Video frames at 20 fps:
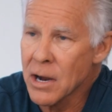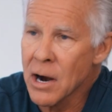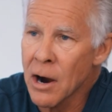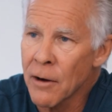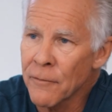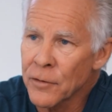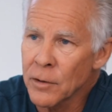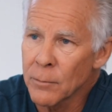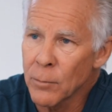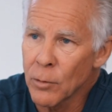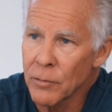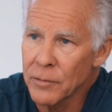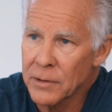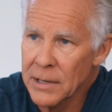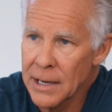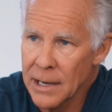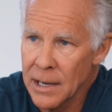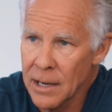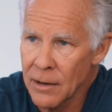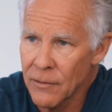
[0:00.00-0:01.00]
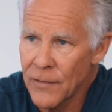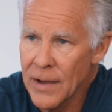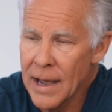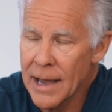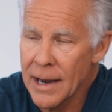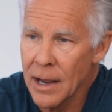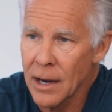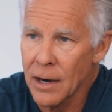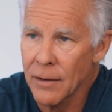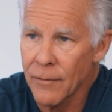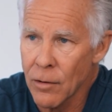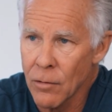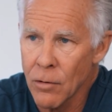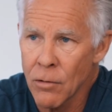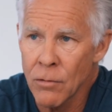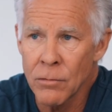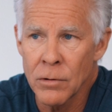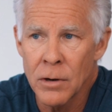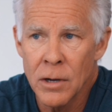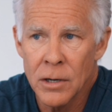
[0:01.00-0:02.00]
comfortable with taking fat out of our
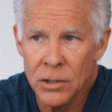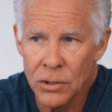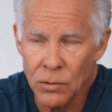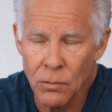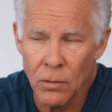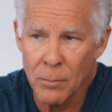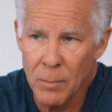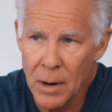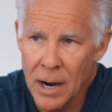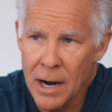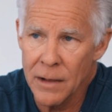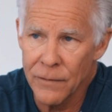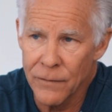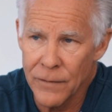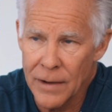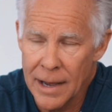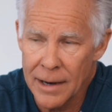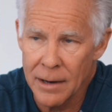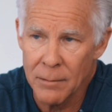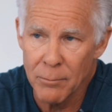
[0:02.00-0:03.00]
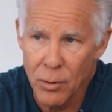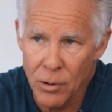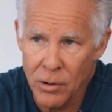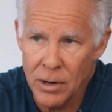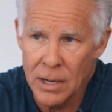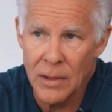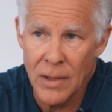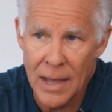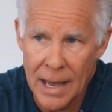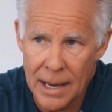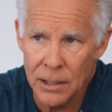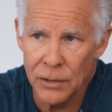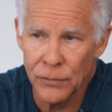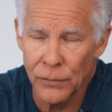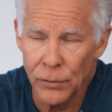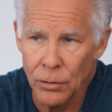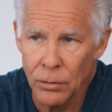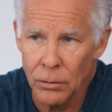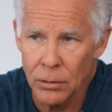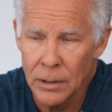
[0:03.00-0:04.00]
own stored body fat and burning that as
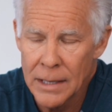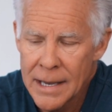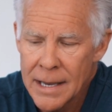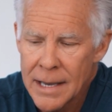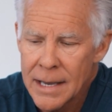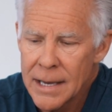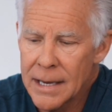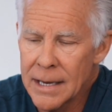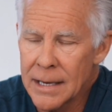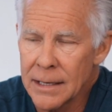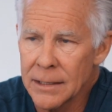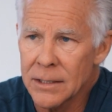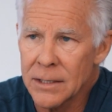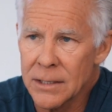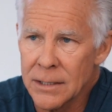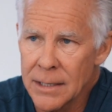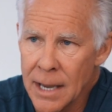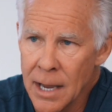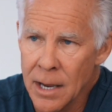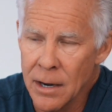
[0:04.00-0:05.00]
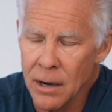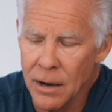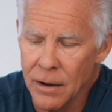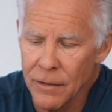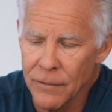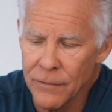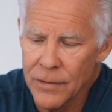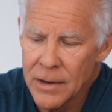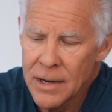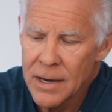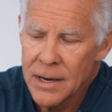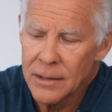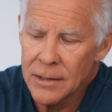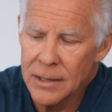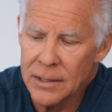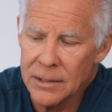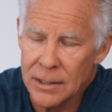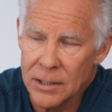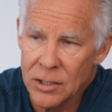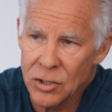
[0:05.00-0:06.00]
fuel, instead of
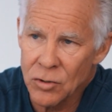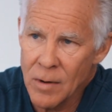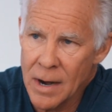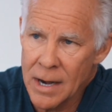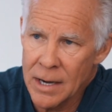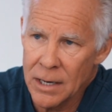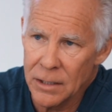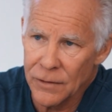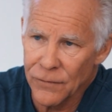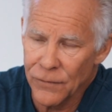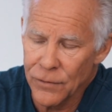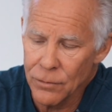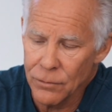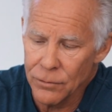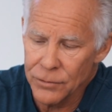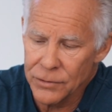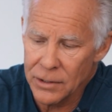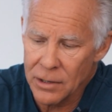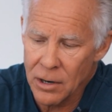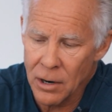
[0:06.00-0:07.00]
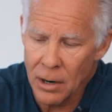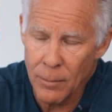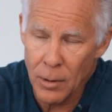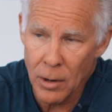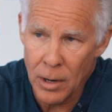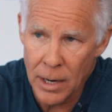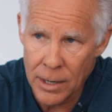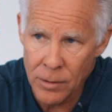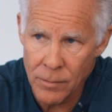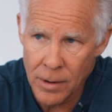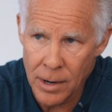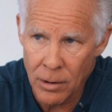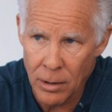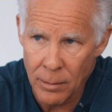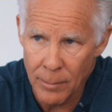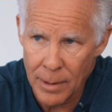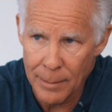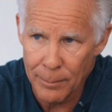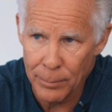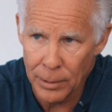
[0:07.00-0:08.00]
these extraneous fuels, the carbohydrate
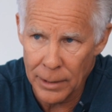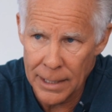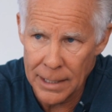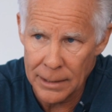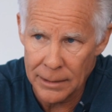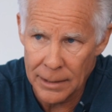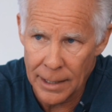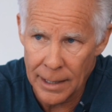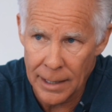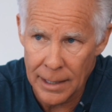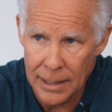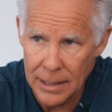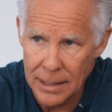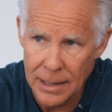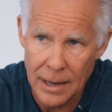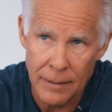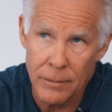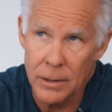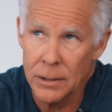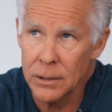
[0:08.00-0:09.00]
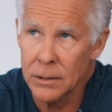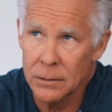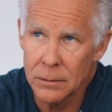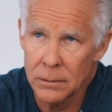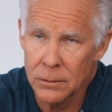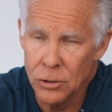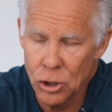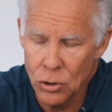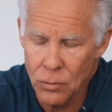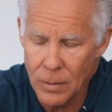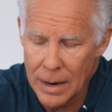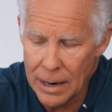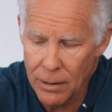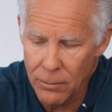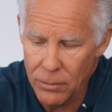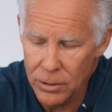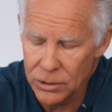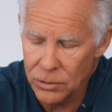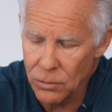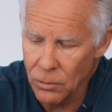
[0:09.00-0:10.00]
on my plate that I eat every 2
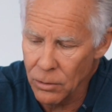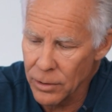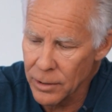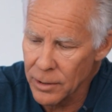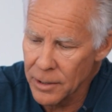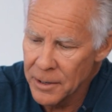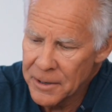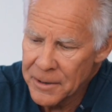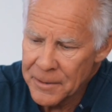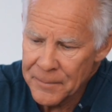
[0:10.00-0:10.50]
hours, or the